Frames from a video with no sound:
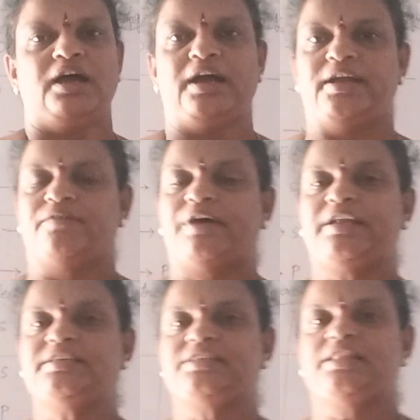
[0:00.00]
and
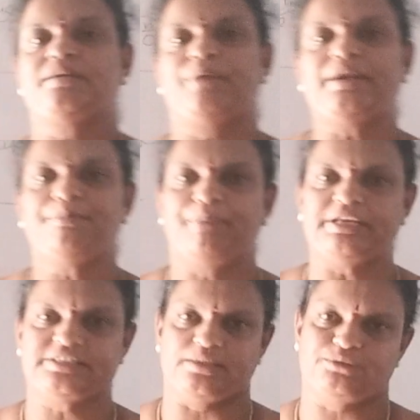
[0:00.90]
1 is nothing but
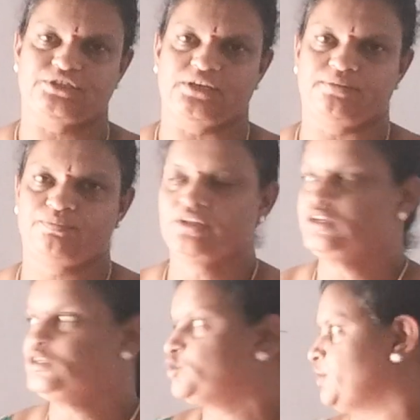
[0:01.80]
P subshell. So